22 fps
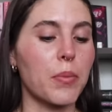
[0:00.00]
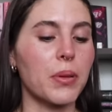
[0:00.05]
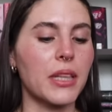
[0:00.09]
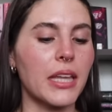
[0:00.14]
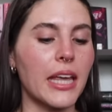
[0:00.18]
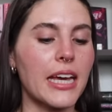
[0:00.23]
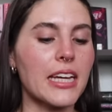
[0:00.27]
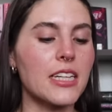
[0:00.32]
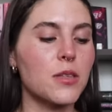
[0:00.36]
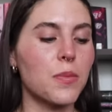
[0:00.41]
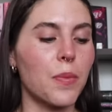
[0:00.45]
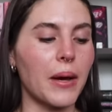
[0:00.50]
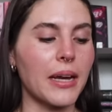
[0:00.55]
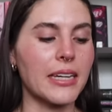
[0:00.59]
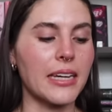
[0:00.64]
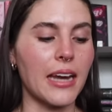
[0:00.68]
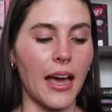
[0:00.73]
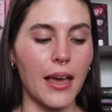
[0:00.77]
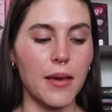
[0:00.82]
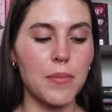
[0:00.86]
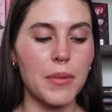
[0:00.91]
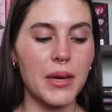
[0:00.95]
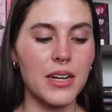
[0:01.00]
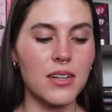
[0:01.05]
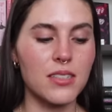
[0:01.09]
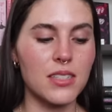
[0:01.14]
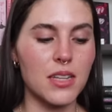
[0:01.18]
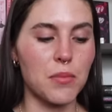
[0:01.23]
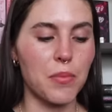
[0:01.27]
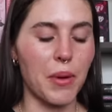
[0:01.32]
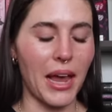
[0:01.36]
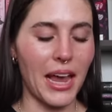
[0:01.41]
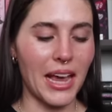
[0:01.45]
Plagued by nightmares
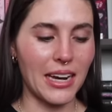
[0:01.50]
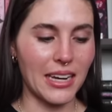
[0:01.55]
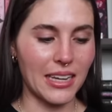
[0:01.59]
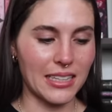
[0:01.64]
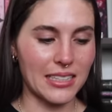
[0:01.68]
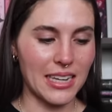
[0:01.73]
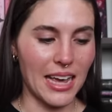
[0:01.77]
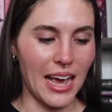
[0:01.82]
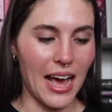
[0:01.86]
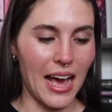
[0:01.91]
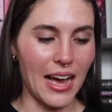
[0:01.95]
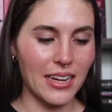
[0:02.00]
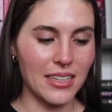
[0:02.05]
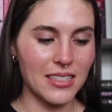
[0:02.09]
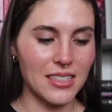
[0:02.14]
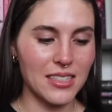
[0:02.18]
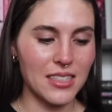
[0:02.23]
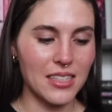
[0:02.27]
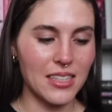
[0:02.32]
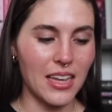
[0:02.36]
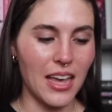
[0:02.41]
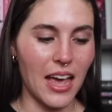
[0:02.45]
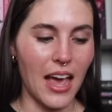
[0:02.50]
and panic attacks